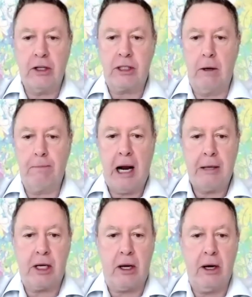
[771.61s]
So
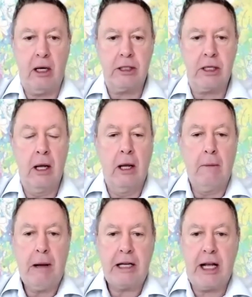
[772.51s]
perhaps I can ask
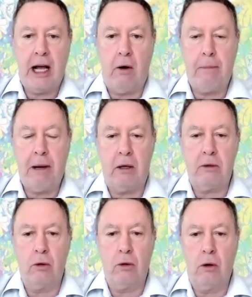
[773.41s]
Pascal about
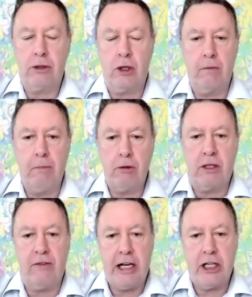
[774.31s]
your sort of
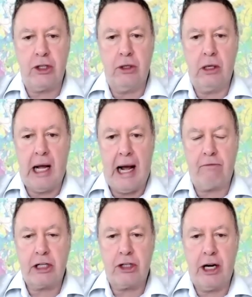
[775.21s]
motivation and
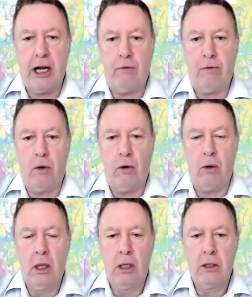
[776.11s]
rationale for
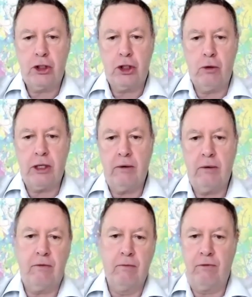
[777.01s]
choosing,
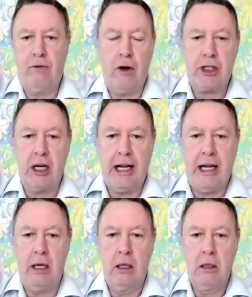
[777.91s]

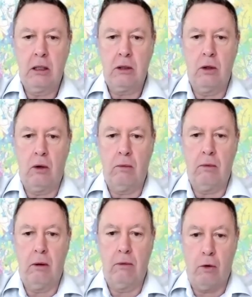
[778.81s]
firstly,
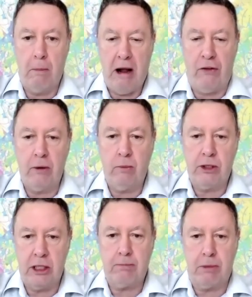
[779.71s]
your method, which
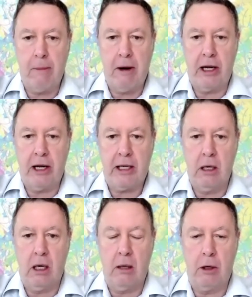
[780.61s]
is primarily
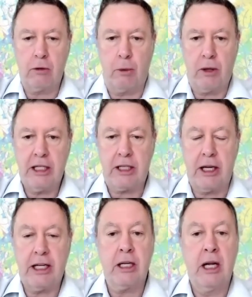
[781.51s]
multiple case
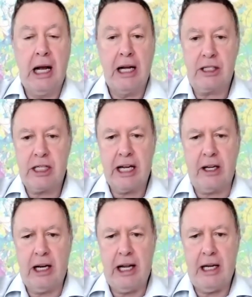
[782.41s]
studies, and
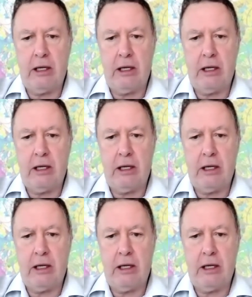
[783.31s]
secondly,